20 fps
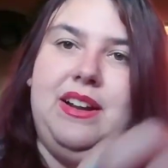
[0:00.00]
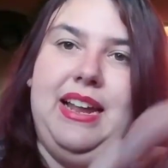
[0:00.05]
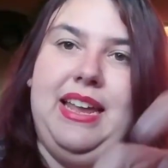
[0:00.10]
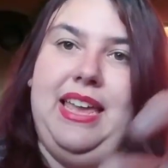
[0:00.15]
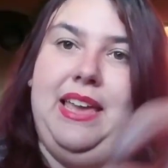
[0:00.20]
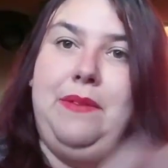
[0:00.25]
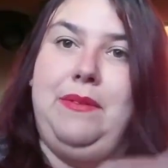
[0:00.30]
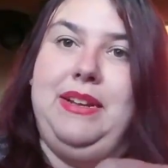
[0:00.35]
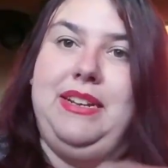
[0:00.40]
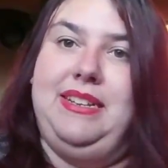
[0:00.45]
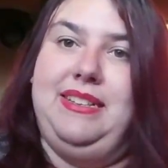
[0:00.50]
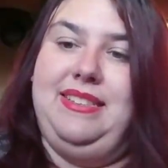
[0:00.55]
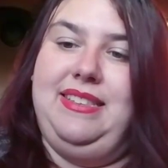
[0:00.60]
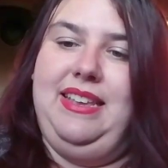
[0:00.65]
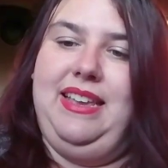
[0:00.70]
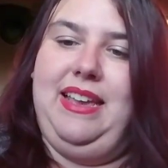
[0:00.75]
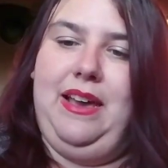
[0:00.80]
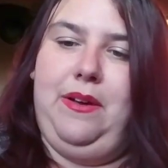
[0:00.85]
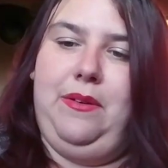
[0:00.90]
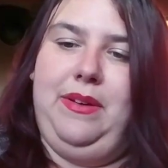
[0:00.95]
I can't wait to
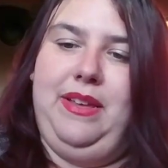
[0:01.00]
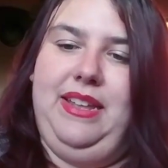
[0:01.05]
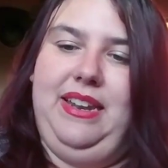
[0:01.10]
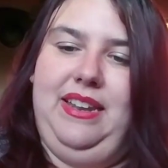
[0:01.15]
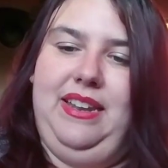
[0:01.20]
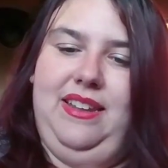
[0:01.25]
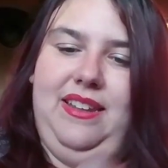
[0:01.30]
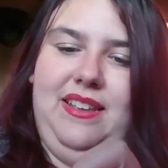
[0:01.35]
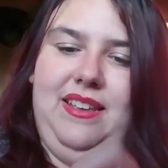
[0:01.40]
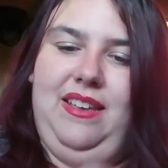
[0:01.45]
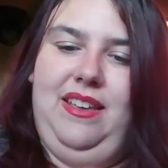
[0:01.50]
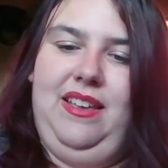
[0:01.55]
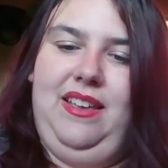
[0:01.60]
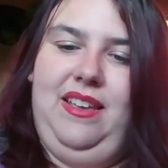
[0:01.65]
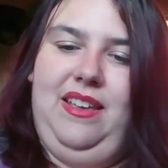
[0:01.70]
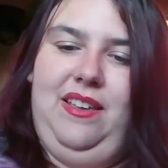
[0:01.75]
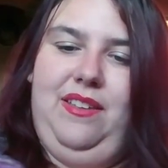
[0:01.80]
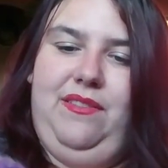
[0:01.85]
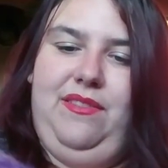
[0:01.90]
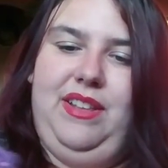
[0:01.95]
see how it
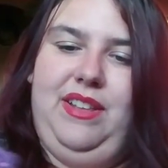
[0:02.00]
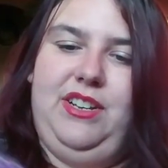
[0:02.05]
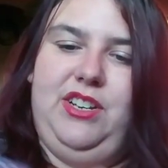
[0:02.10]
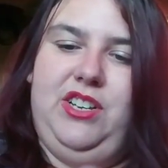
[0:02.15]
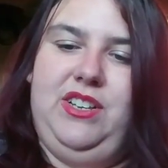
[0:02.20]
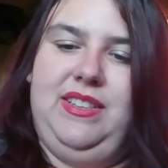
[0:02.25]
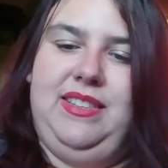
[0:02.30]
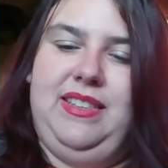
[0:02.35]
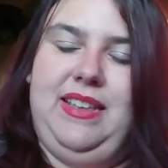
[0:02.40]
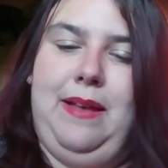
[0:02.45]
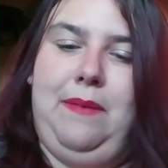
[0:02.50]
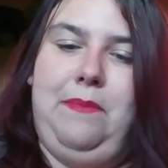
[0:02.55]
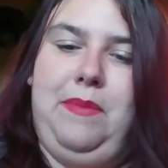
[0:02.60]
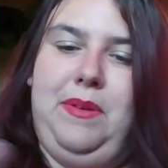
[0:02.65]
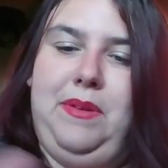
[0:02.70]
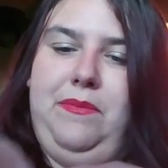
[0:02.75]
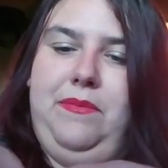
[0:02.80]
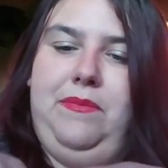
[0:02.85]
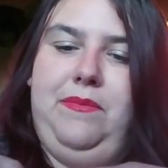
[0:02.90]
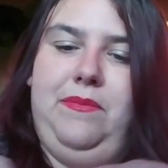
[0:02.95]
finishes up.
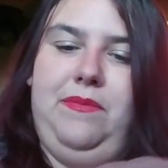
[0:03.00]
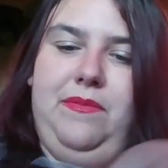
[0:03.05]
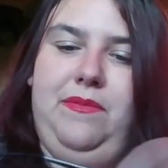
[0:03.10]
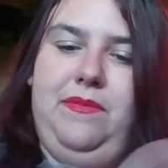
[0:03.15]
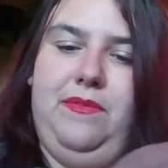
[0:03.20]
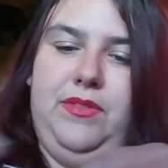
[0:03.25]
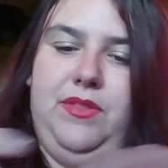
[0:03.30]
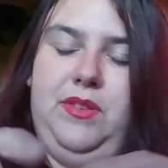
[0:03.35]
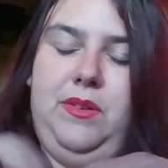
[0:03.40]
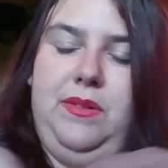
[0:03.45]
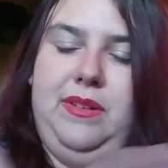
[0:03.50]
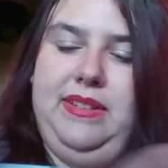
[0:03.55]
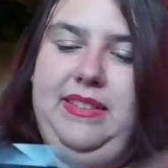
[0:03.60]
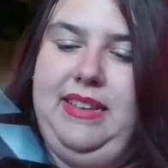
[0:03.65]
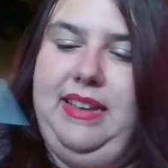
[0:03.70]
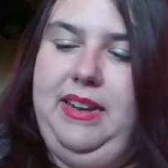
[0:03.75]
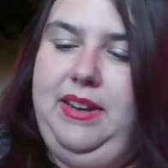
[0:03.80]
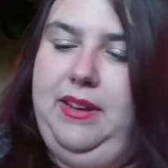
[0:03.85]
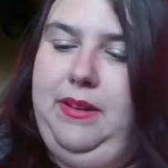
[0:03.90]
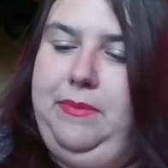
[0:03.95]
I'm so
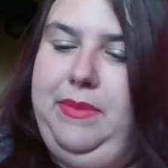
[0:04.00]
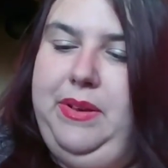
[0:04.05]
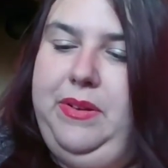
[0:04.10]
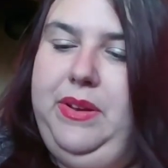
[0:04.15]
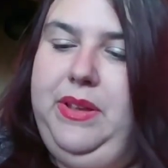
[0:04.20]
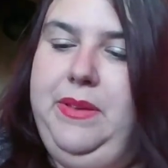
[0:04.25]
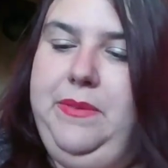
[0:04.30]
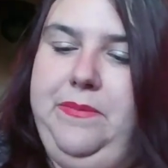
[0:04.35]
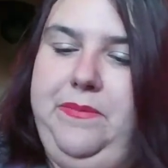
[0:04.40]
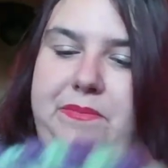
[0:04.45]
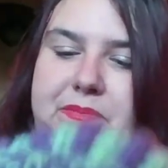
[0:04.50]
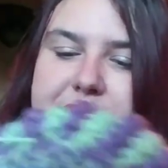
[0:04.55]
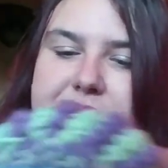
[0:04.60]
excited about it.